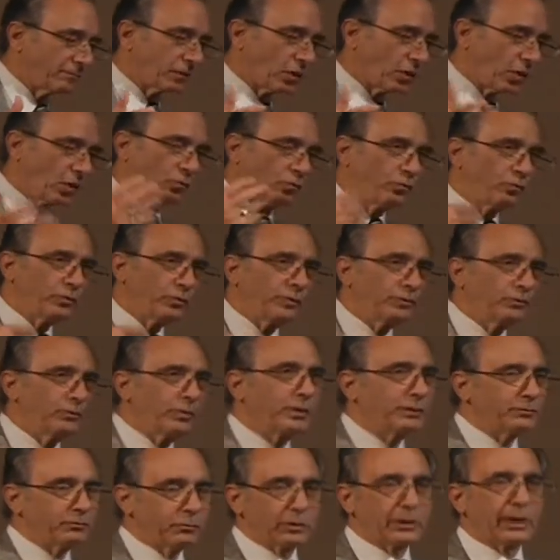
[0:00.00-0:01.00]
Oh, we, we
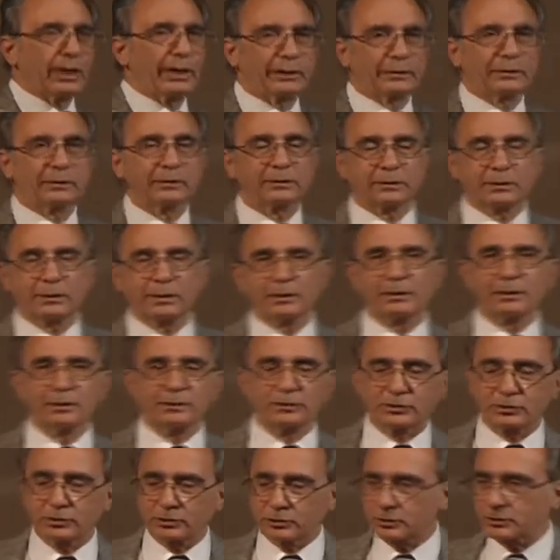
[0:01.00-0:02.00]
would like to think it's
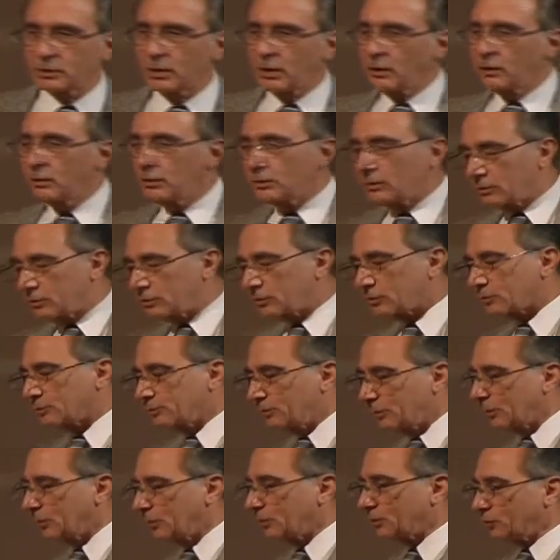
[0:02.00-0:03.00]
just, just
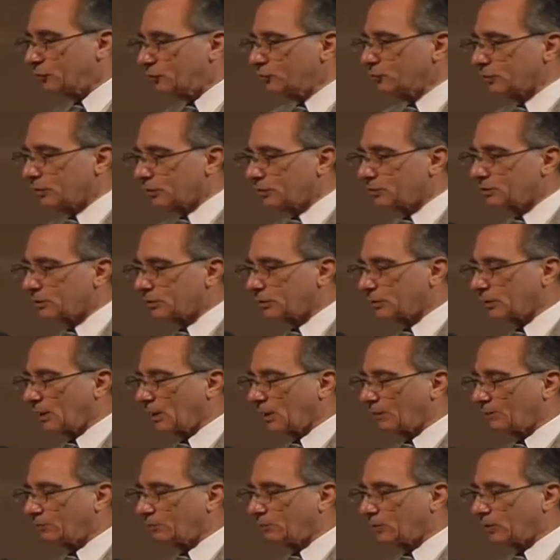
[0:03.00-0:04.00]
me and you, Jesus, and
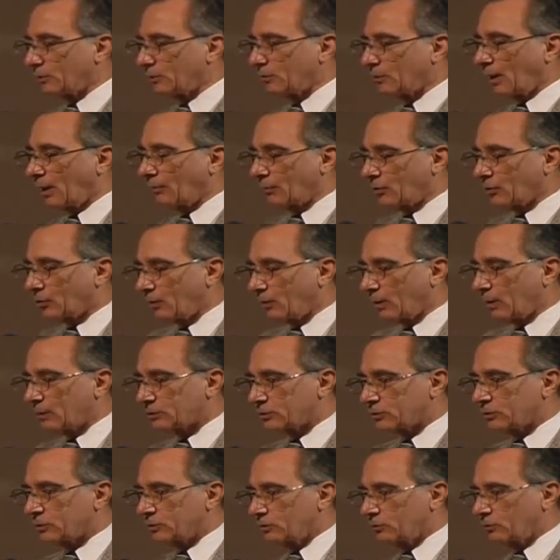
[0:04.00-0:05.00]
I'm bringing my request
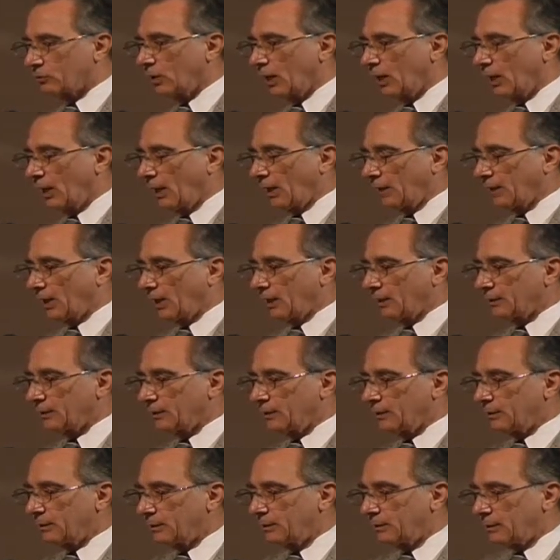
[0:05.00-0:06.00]
to you, and I
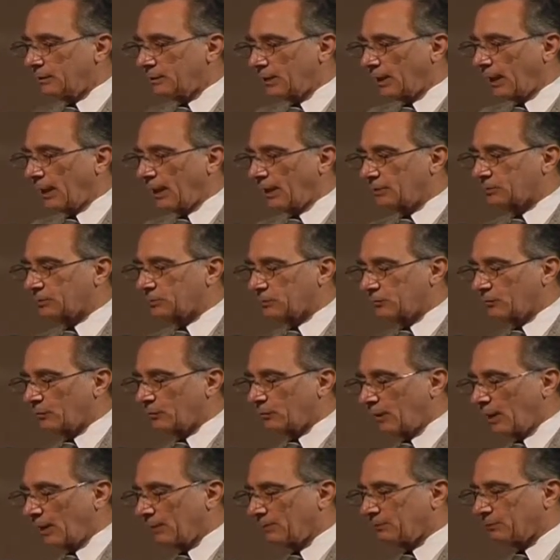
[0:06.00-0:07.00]
need an answer for
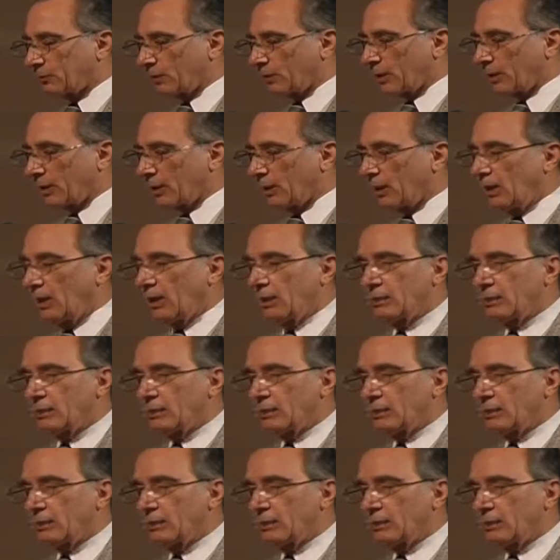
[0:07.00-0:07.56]
my prayer.